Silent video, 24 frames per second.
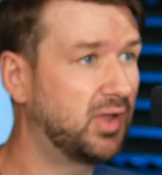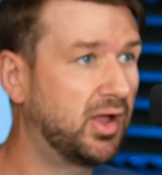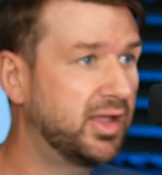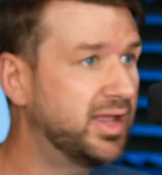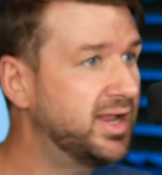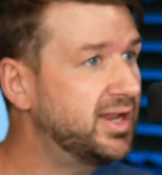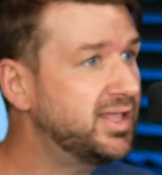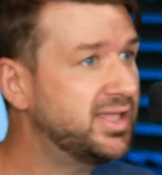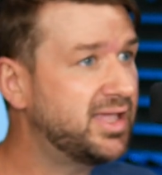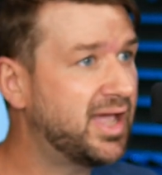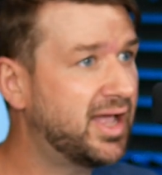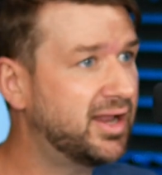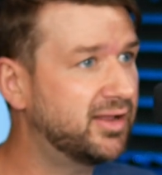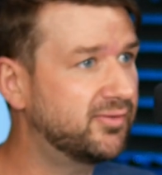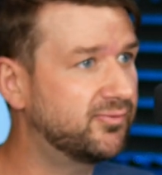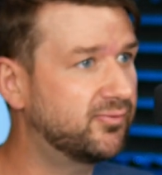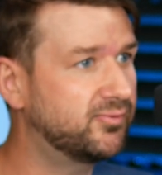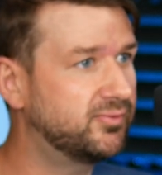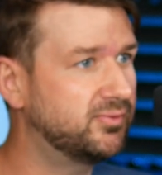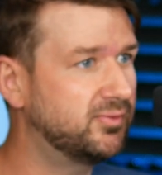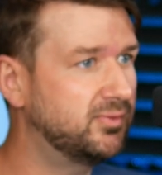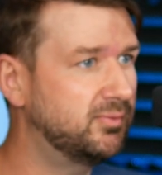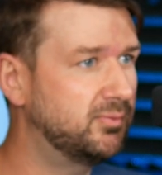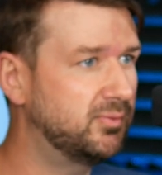any kind
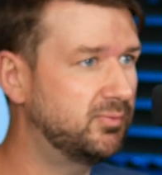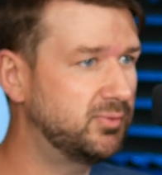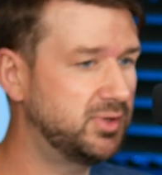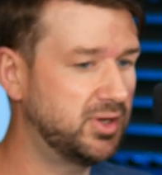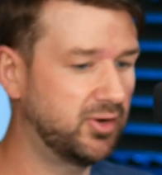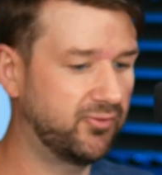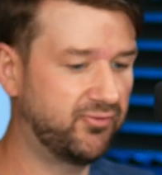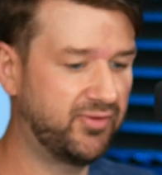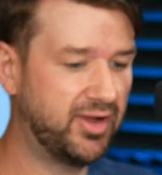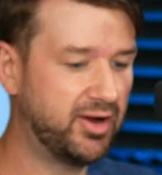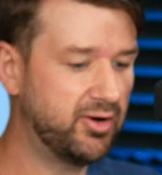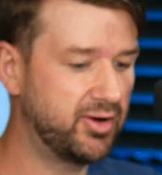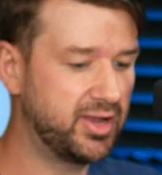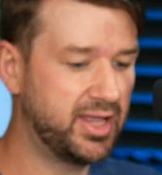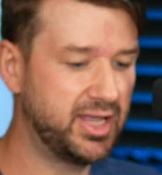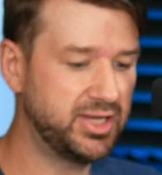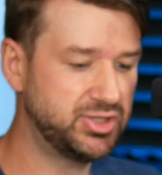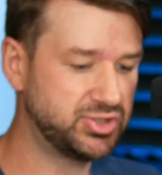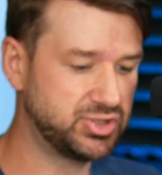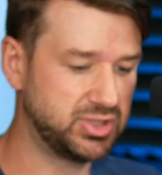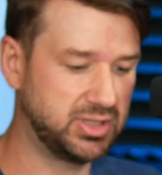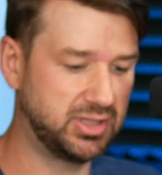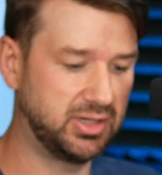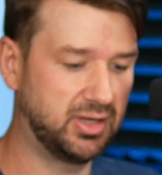of
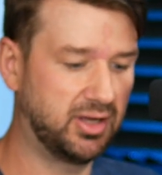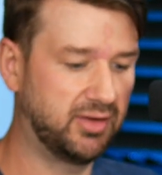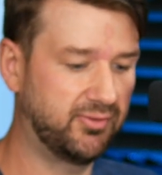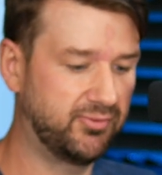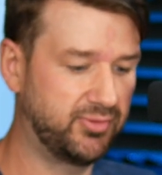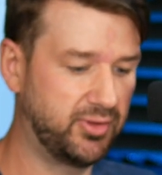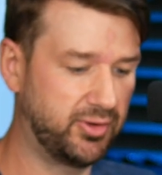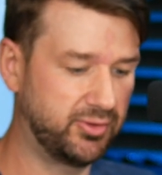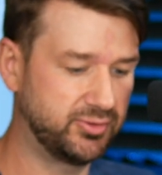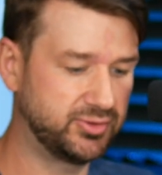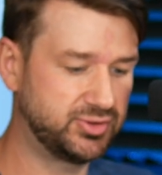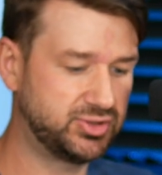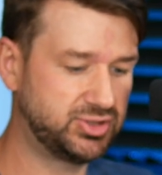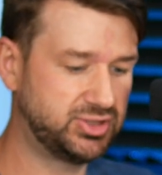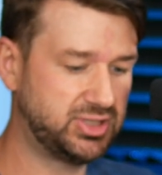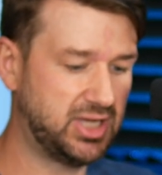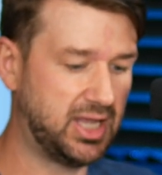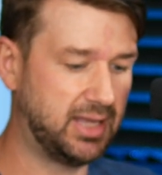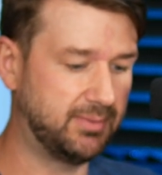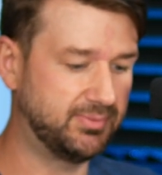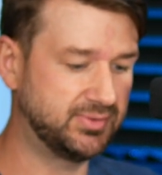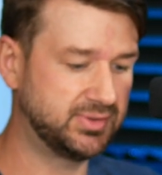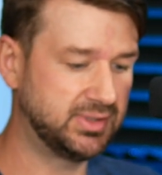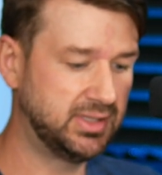variation of those
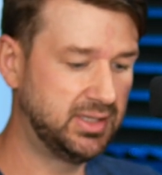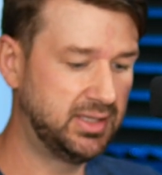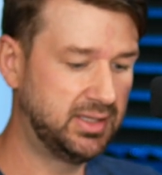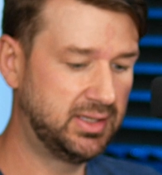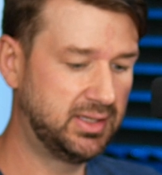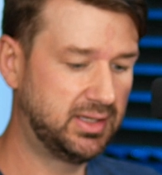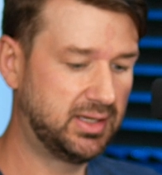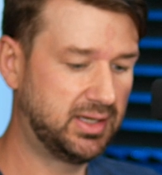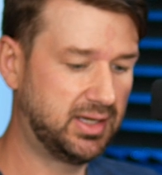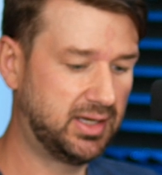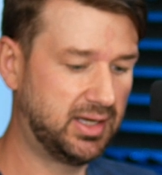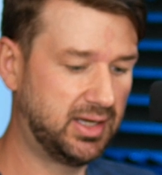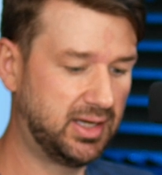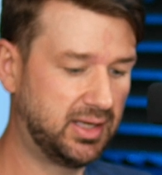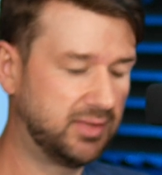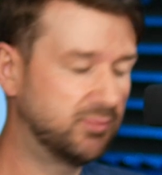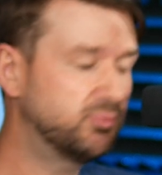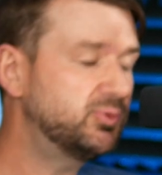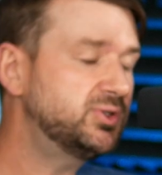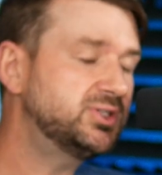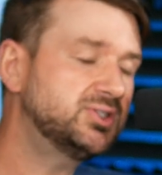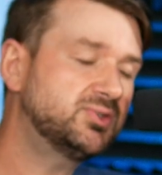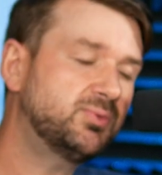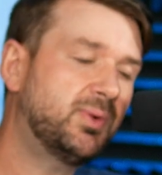shapes,
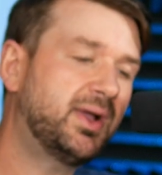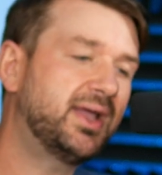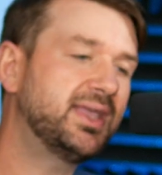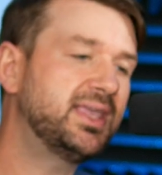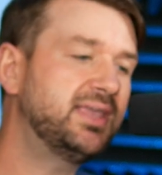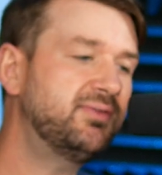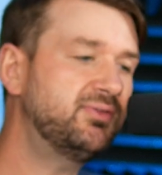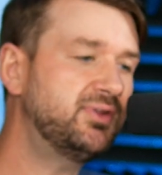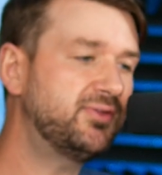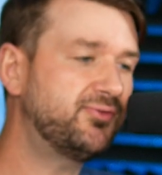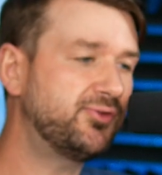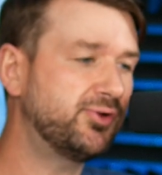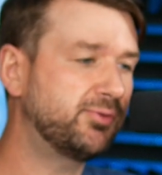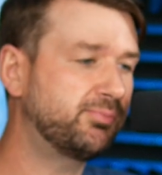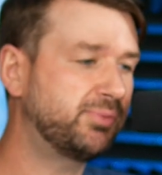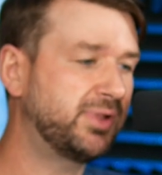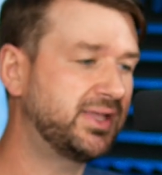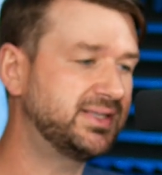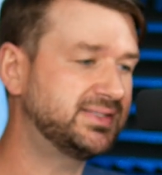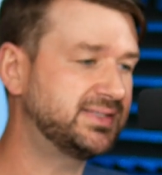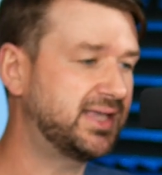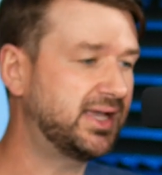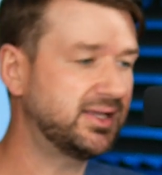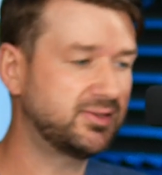which is why even if you
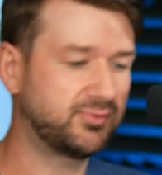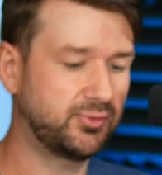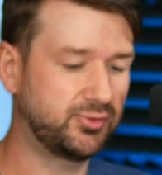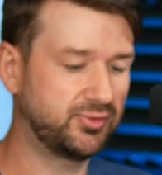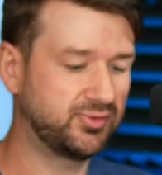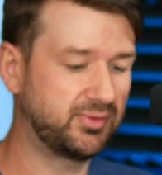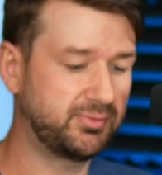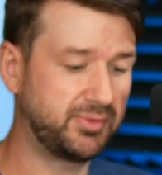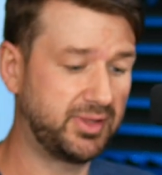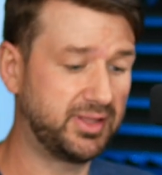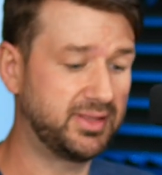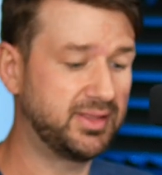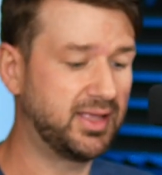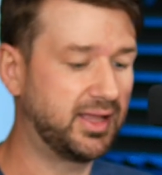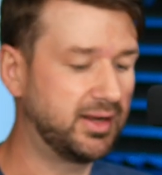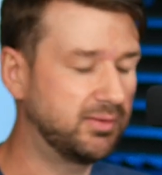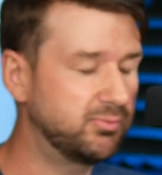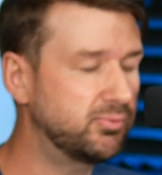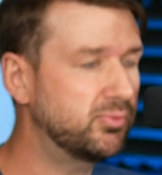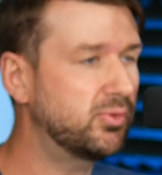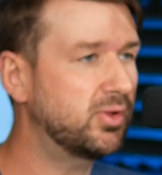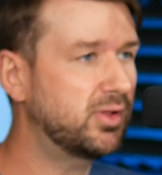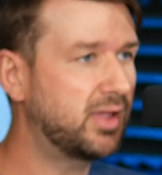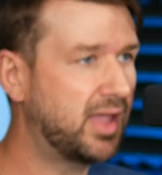play saxophone or something like that,
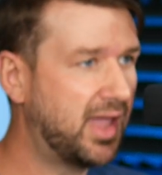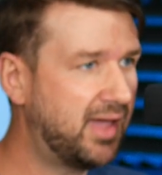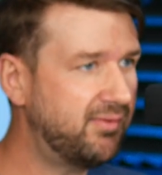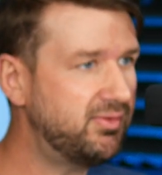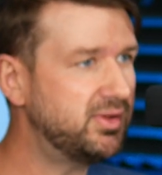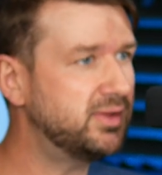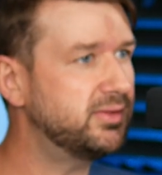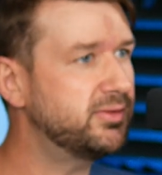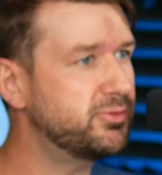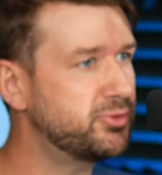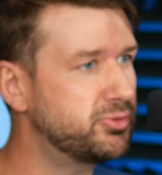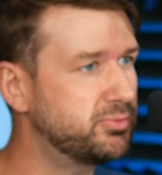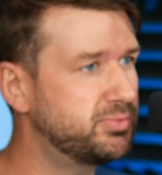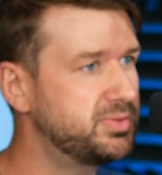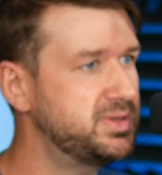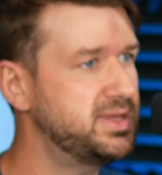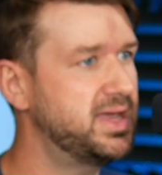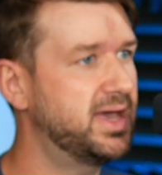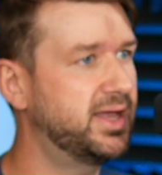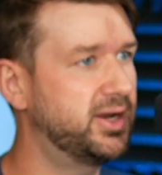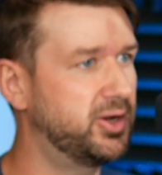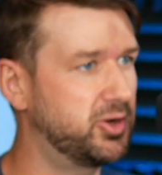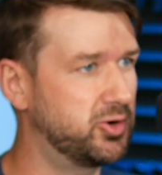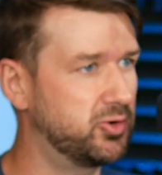having a little
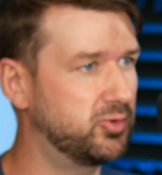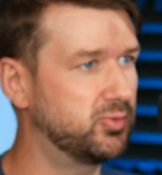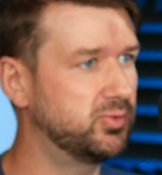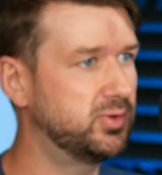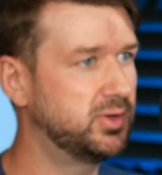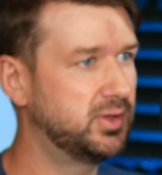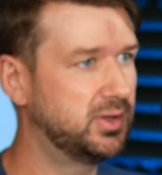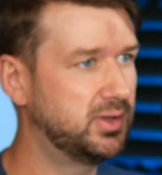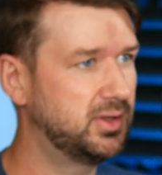piano